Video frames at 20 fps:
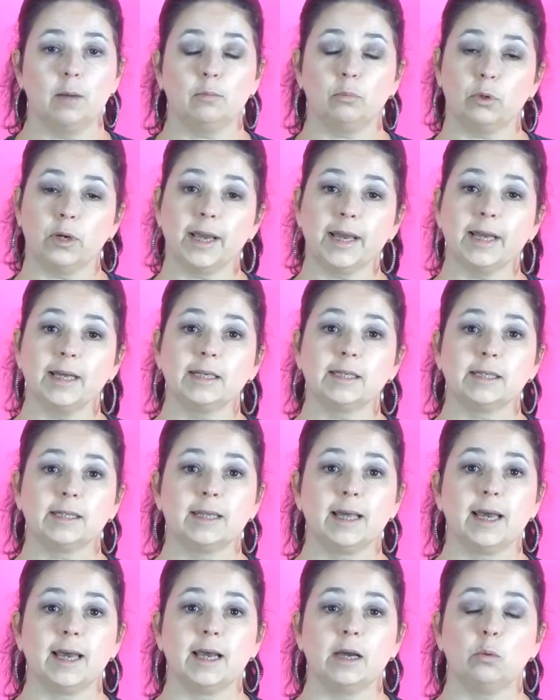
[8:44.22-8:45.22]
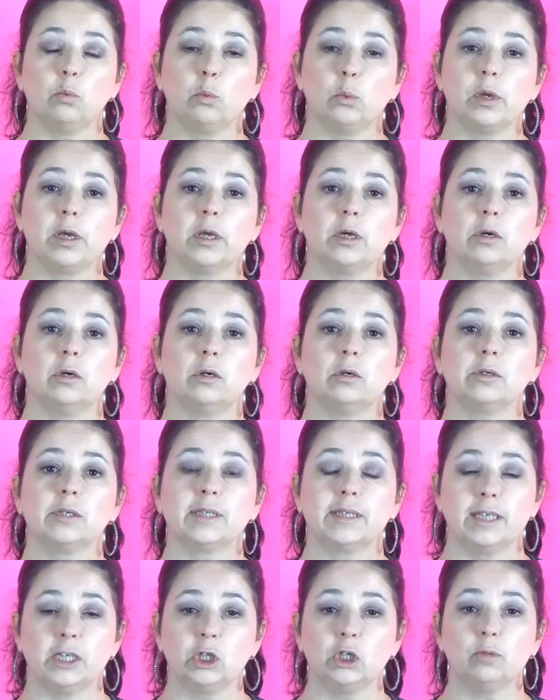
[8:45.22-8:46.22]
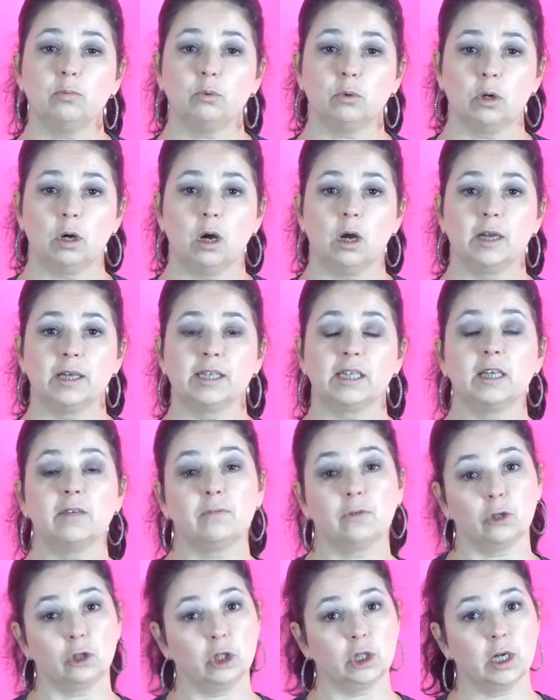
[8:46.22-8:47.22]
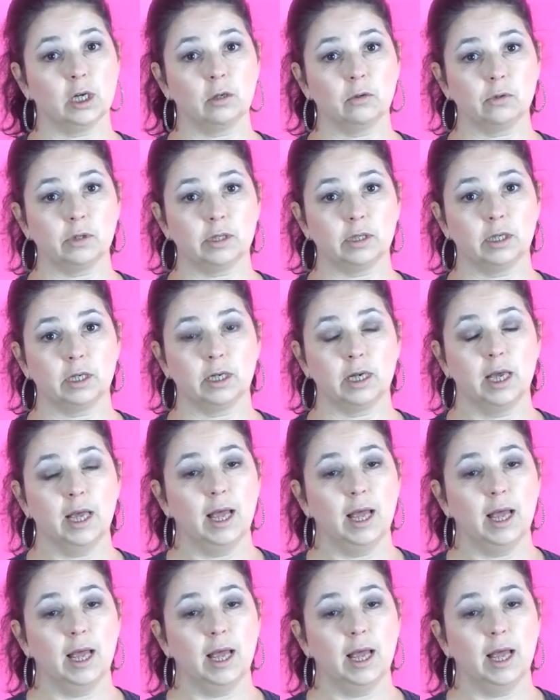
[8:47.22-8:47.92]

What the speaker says: brands that will send you products if you're chosen.